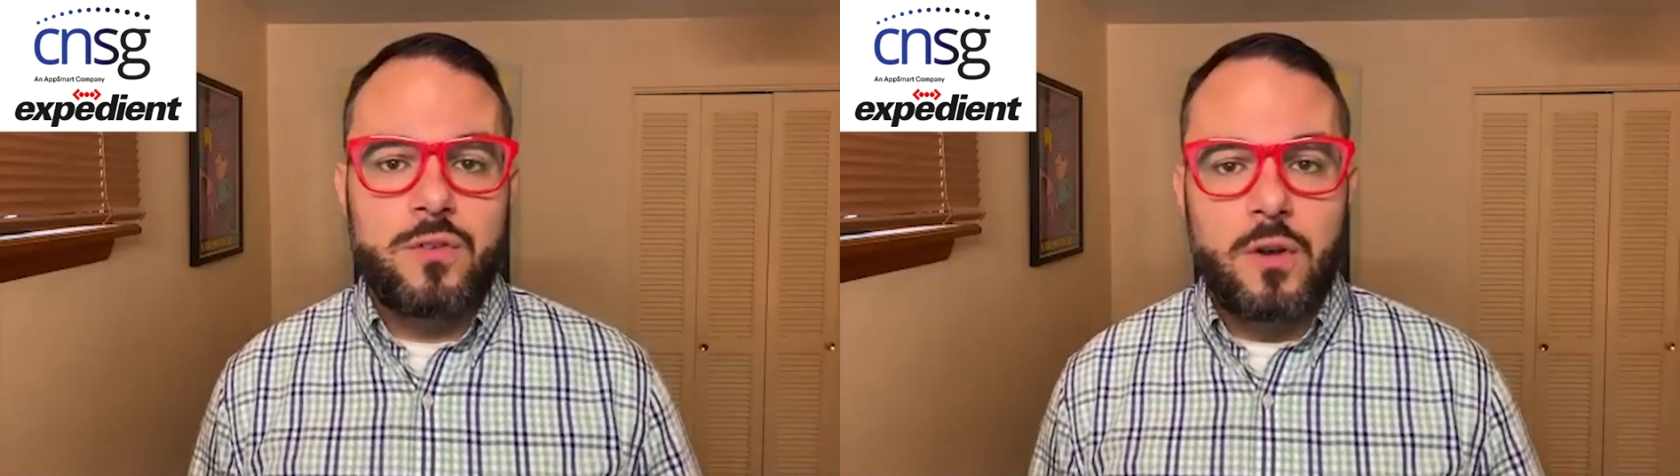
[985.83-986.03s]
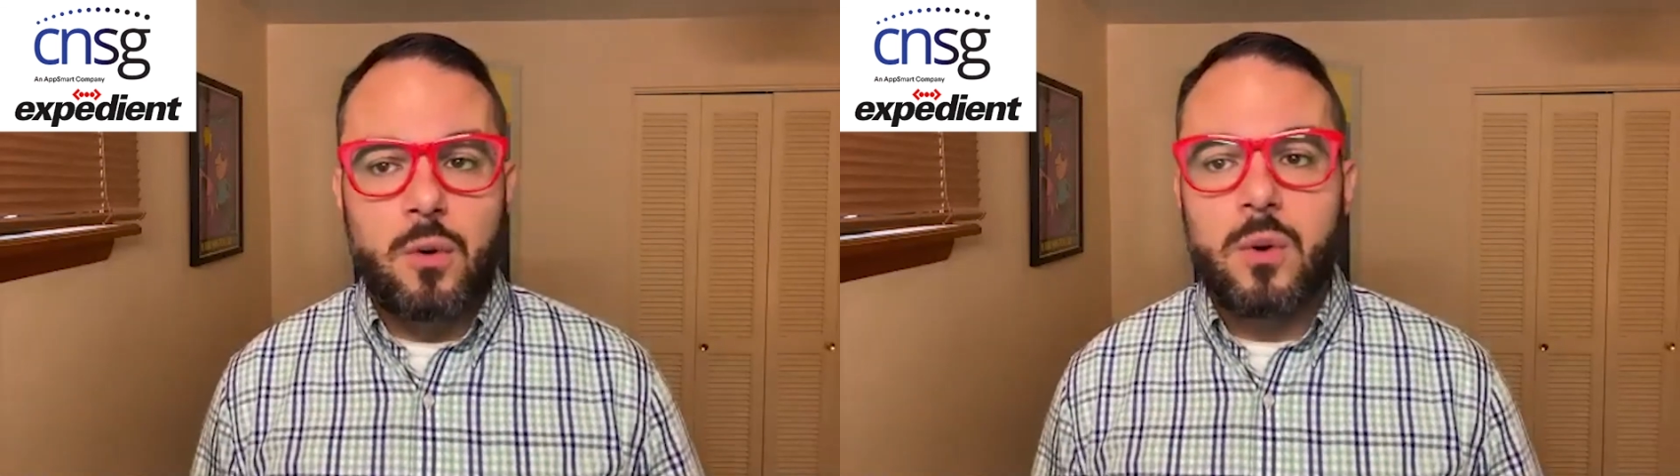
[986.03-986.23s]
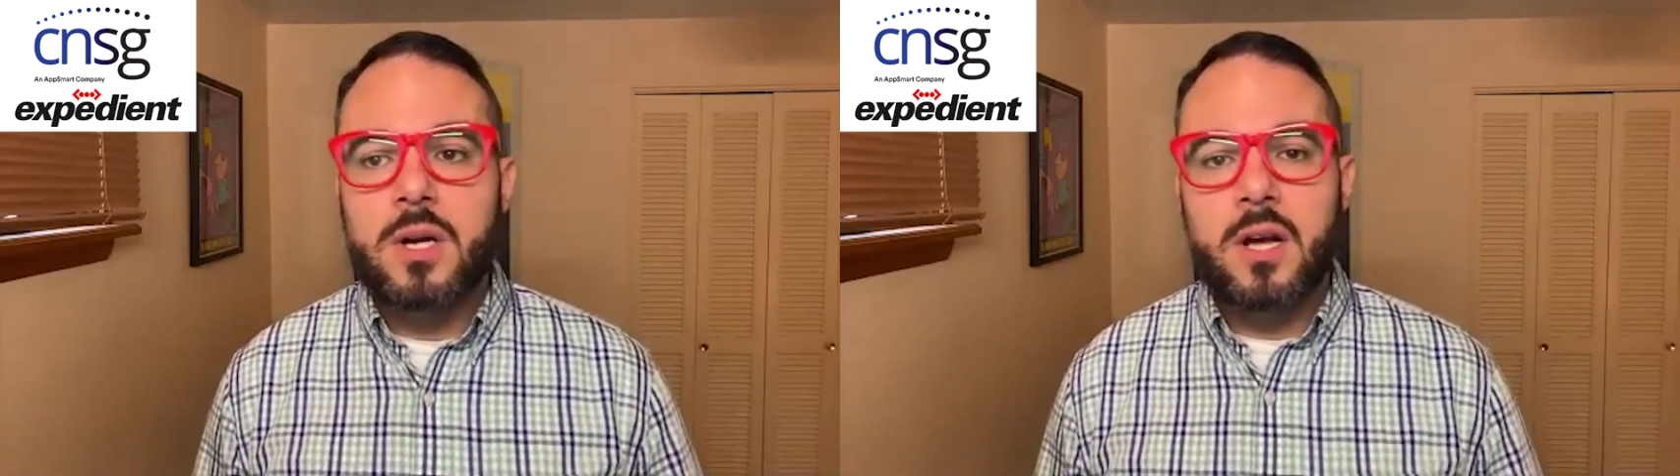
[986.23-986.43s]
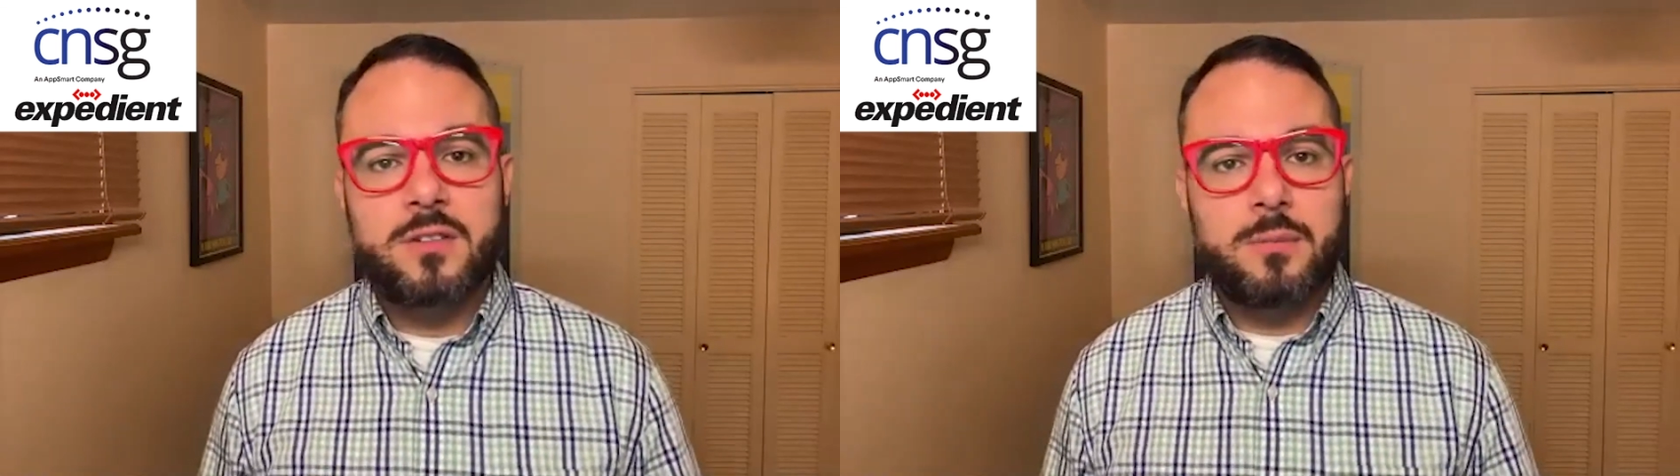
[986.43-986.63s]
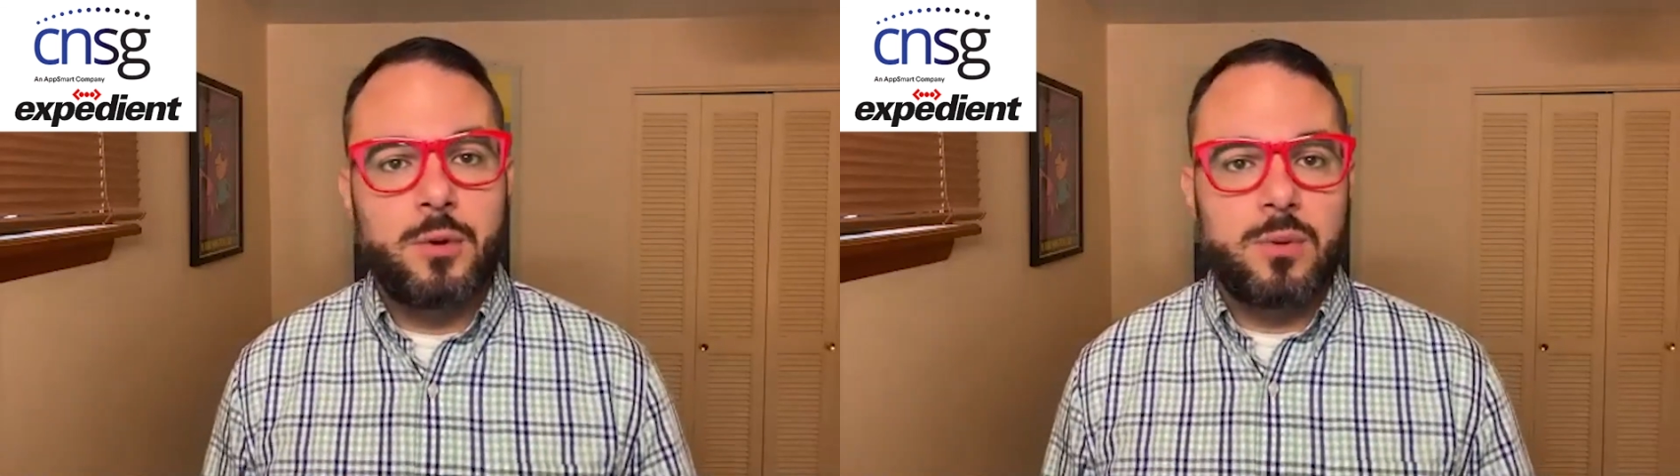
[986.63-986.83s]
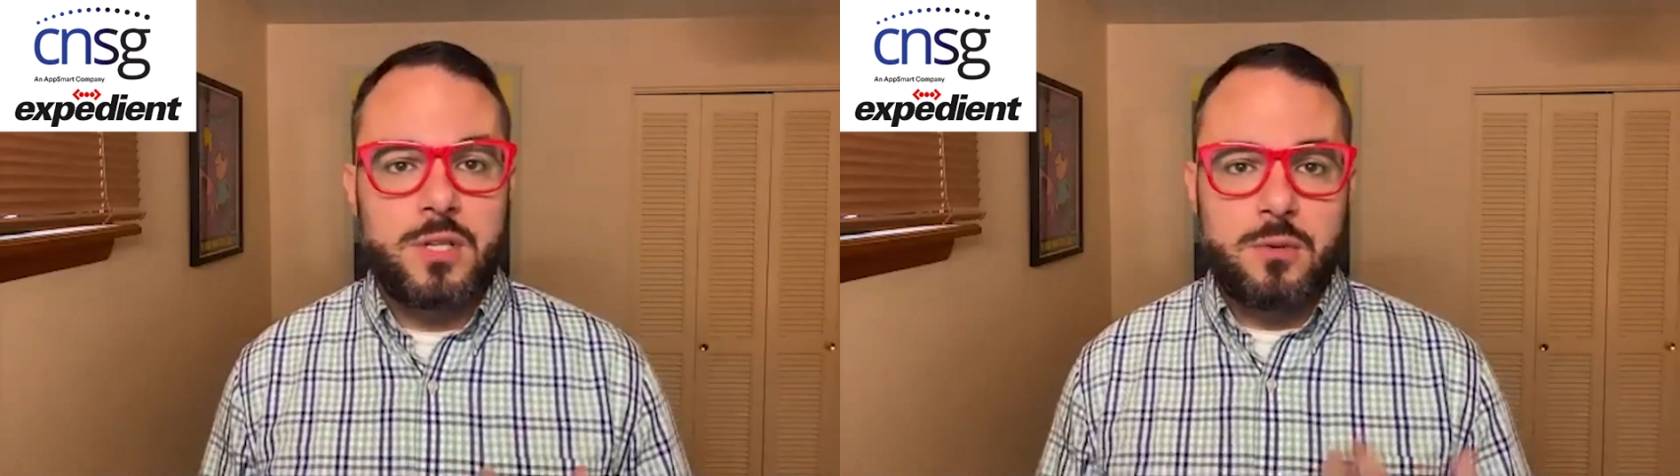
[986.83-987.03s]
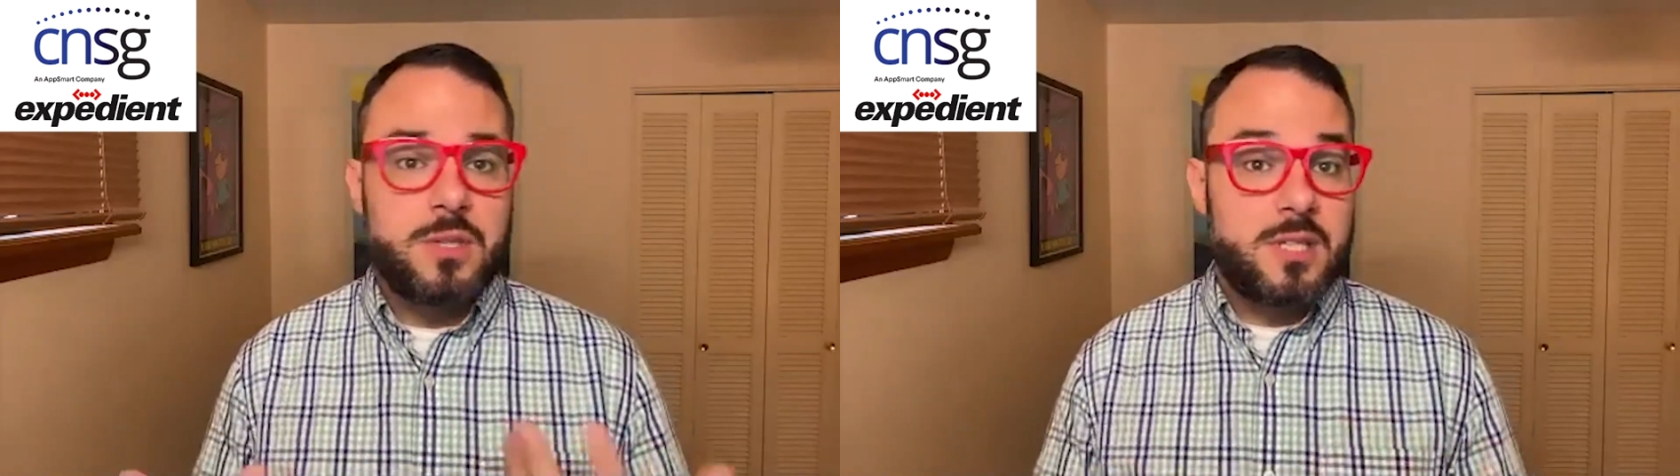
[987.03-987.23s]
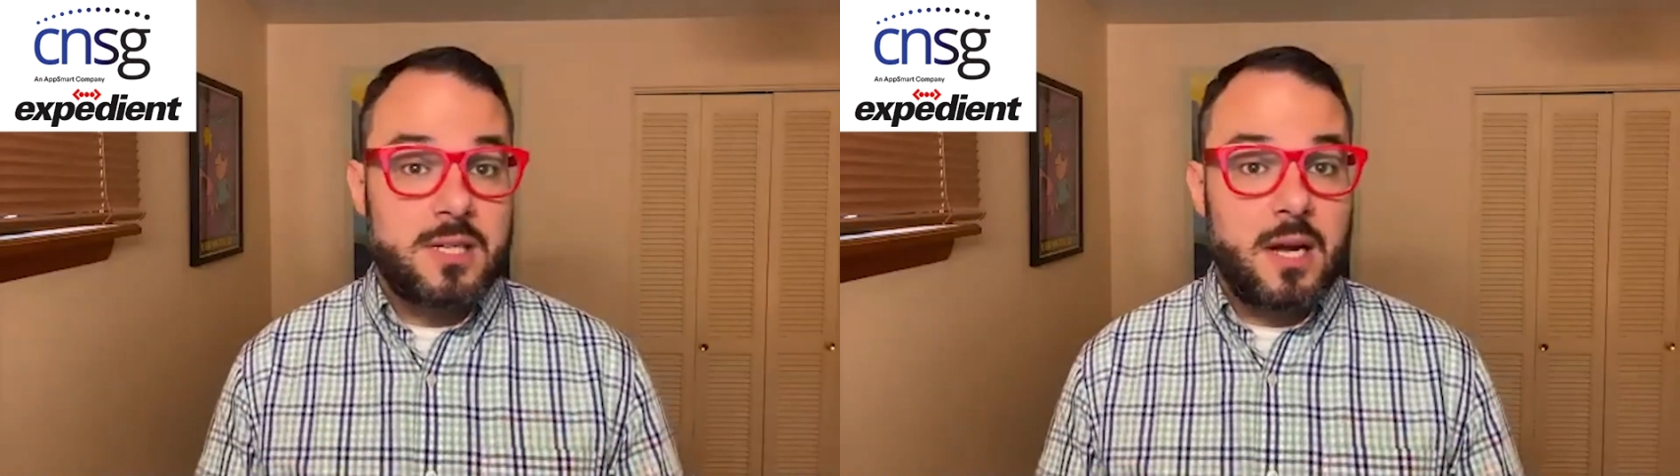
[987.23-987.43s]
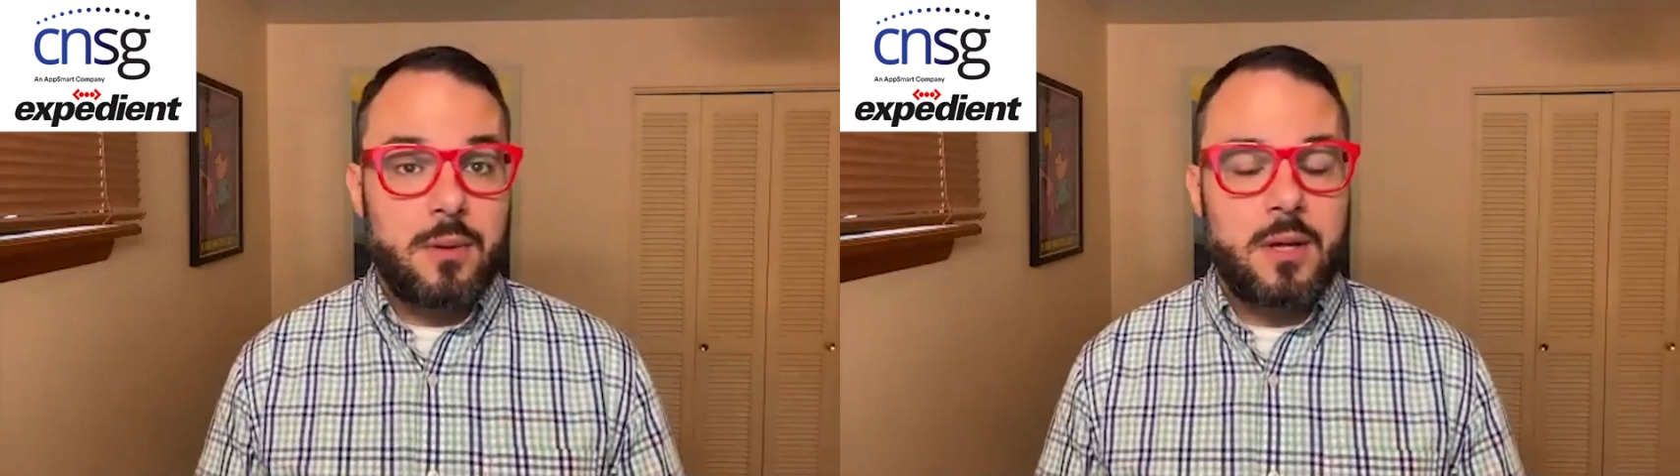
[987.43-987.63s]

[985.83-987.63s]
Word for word: So a customer would you would sit down